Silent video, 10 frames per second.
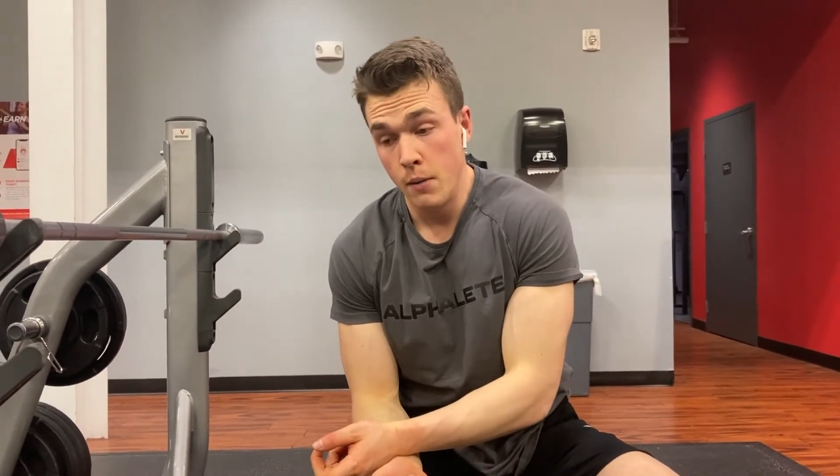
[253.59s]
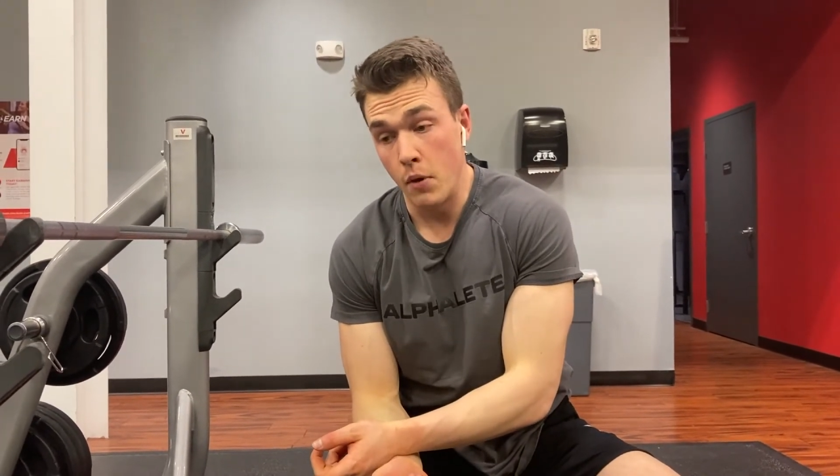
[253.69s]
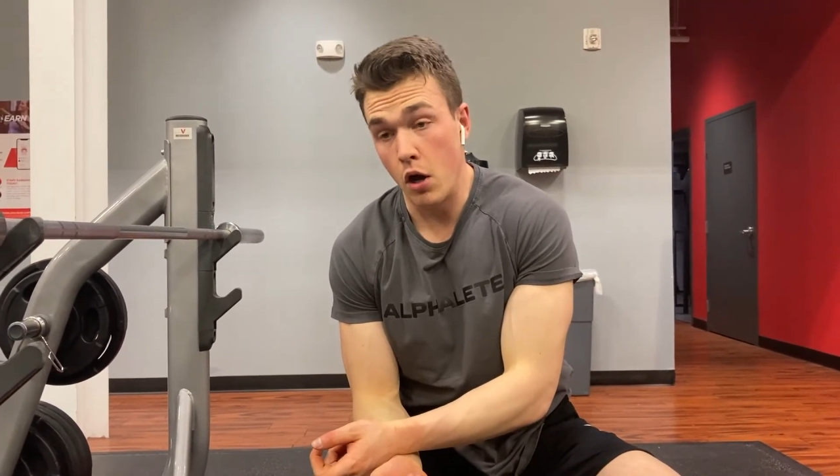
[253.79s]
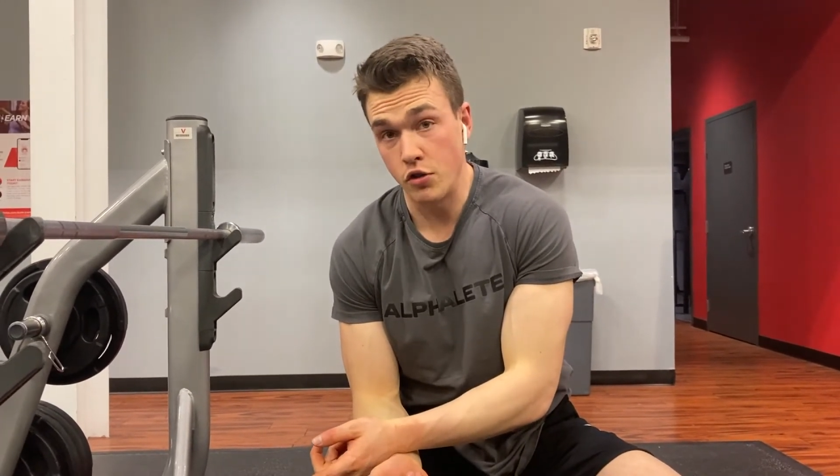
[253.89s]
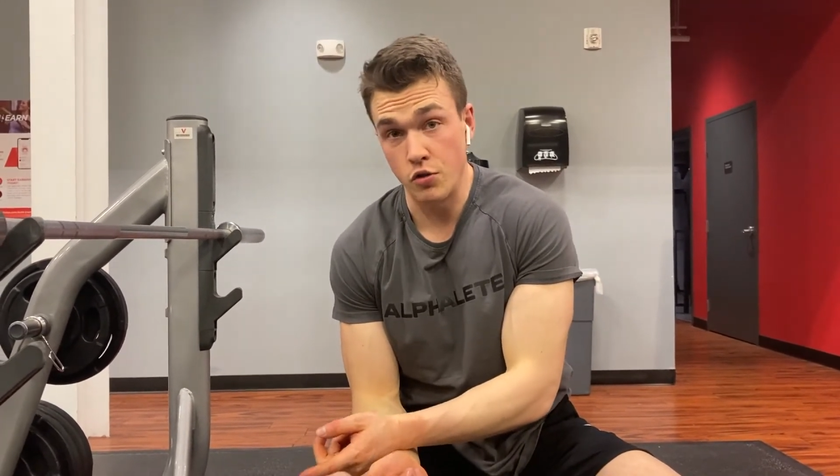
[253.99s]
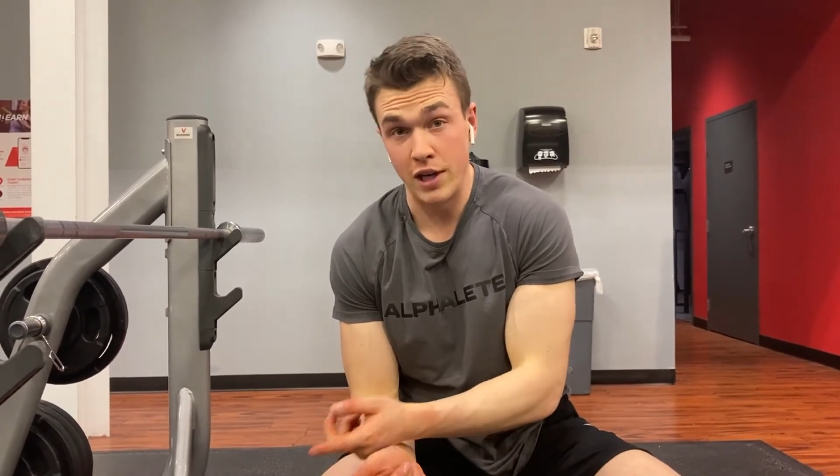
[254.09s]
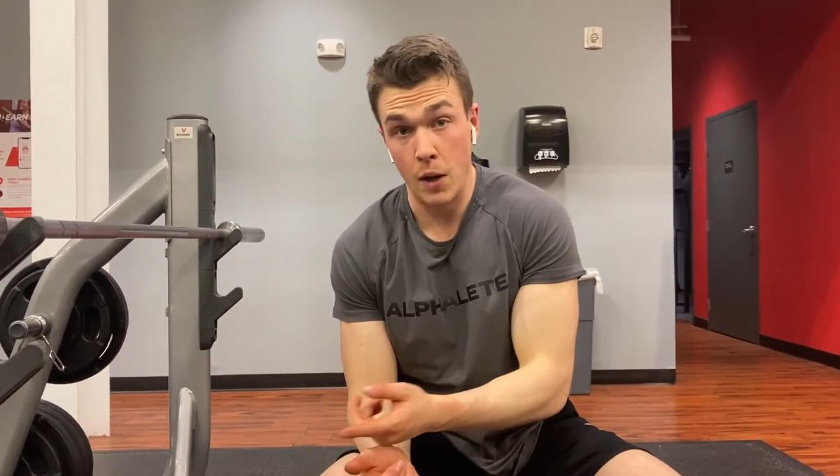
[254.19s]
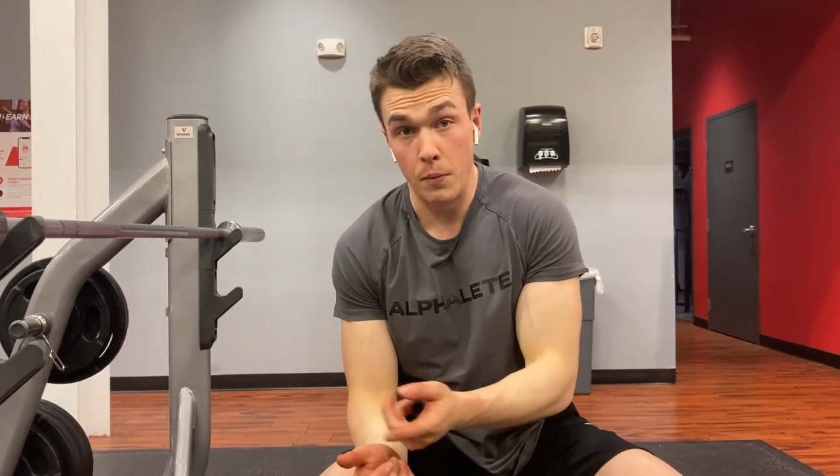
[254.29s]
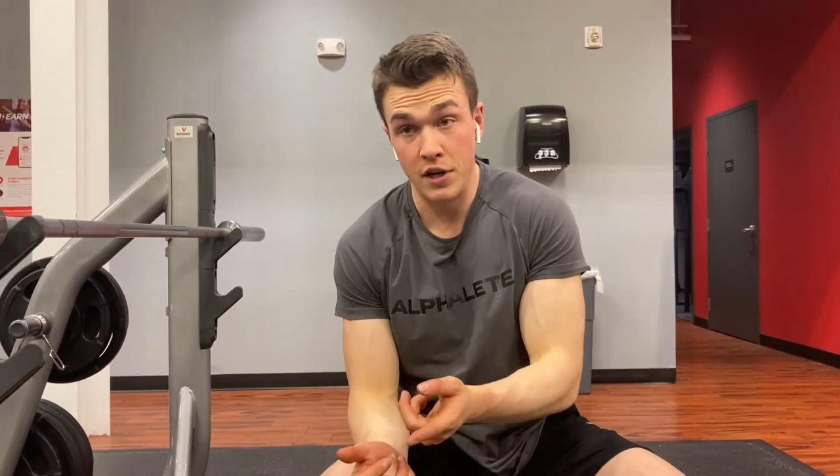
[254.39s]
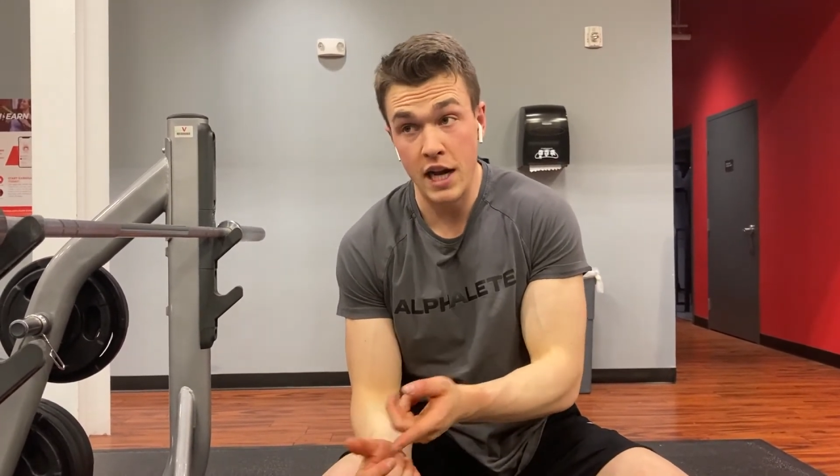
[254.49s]
Also, it's going to
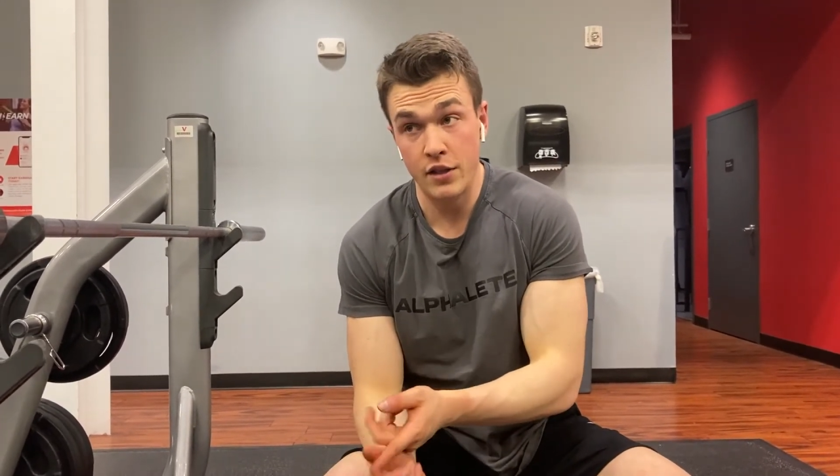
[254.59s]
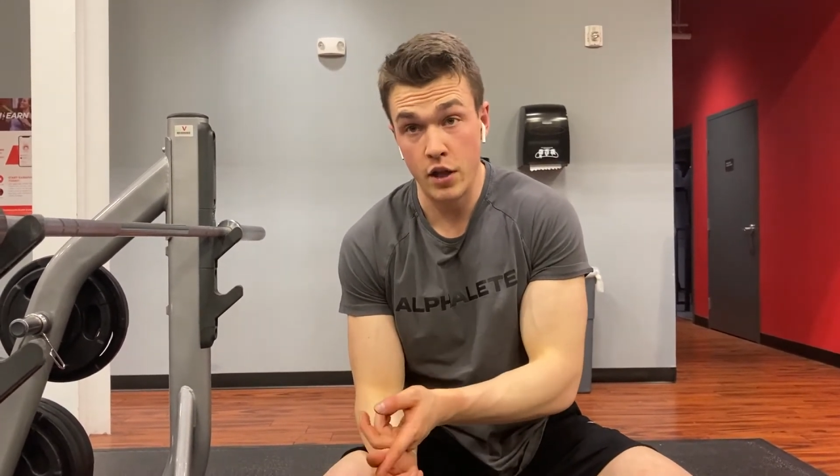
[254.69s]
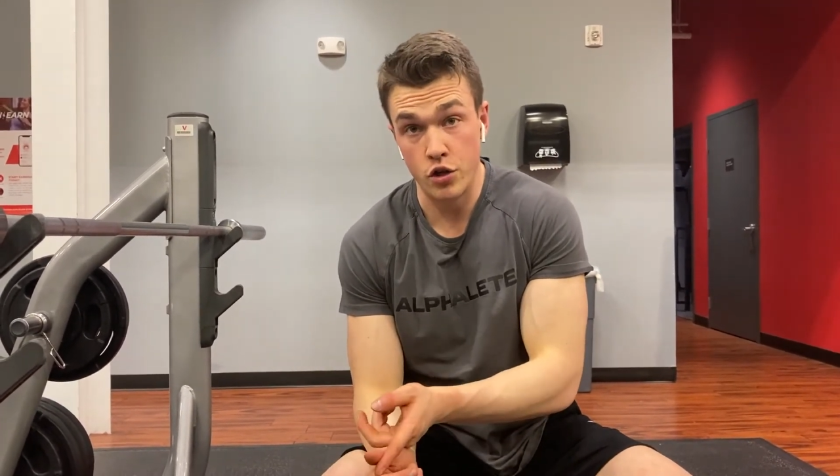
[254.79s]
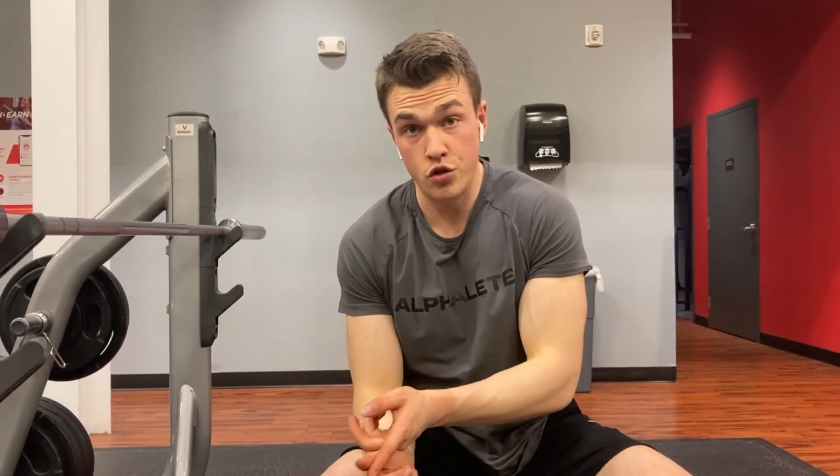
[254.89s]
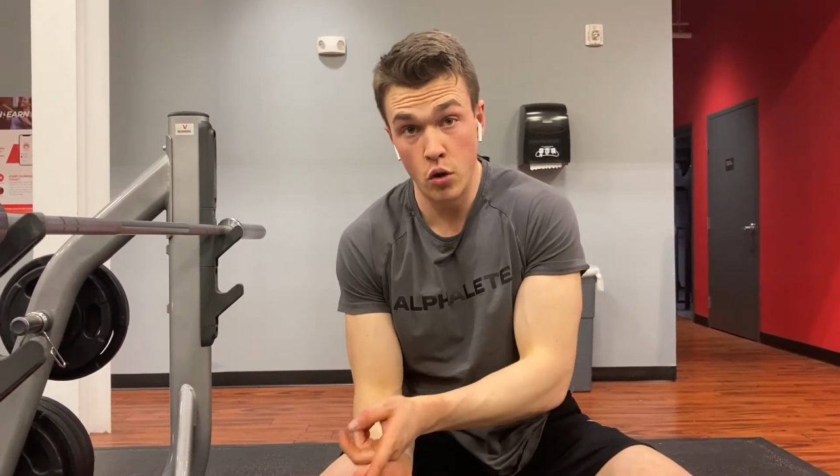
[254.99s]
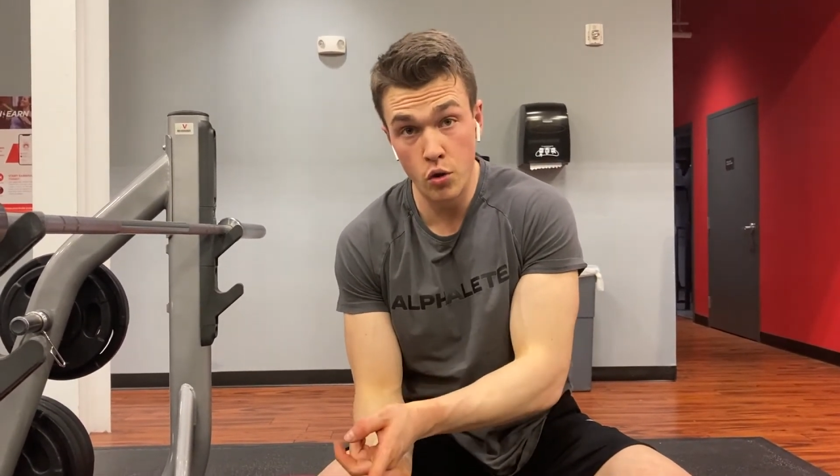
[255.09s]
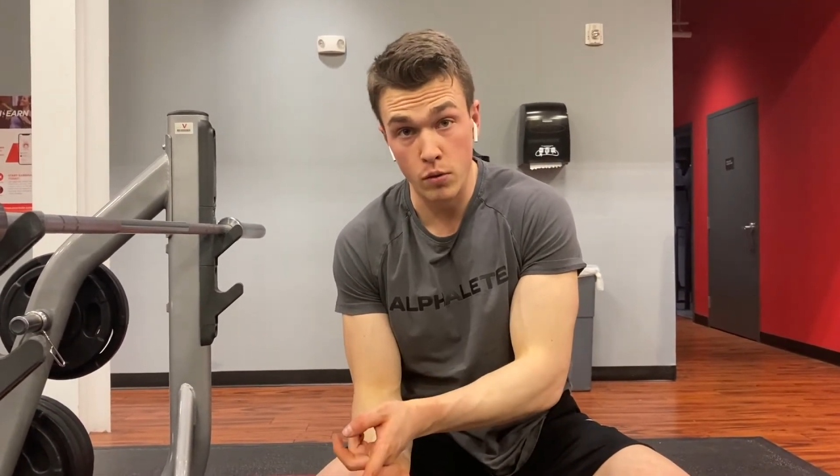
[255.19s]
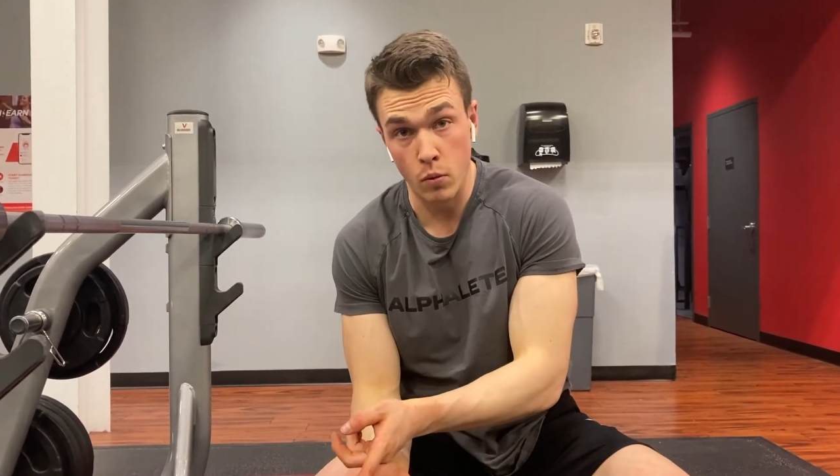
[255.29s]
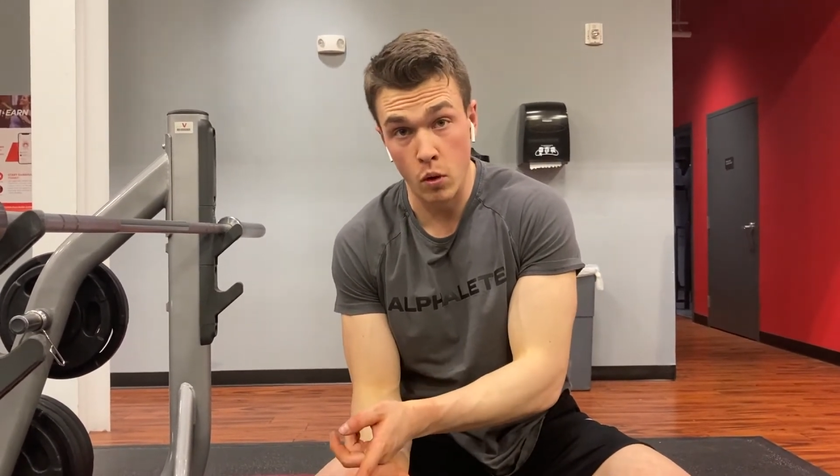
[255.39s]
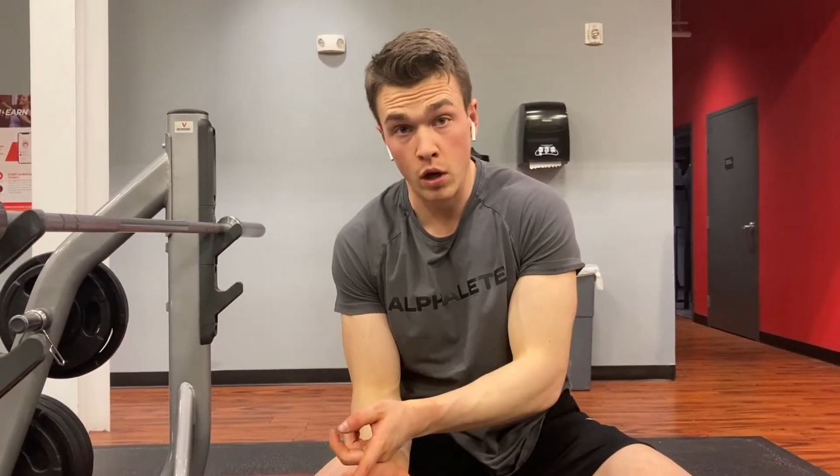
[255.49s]
help protect that shoulder
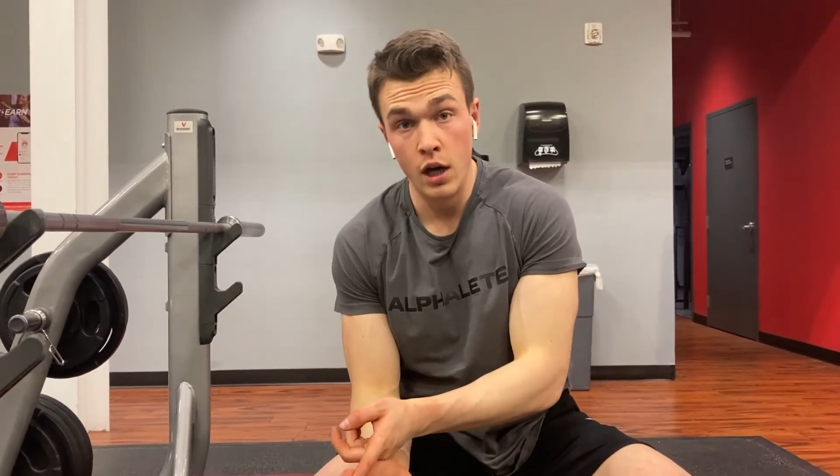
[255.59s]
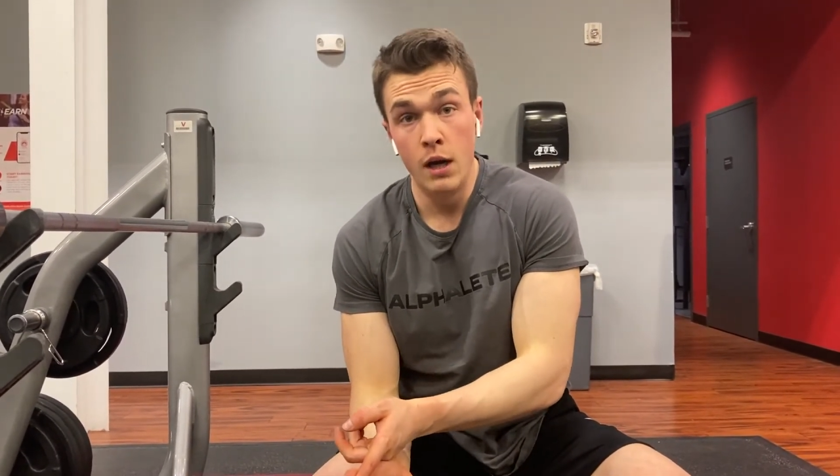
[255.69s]
more,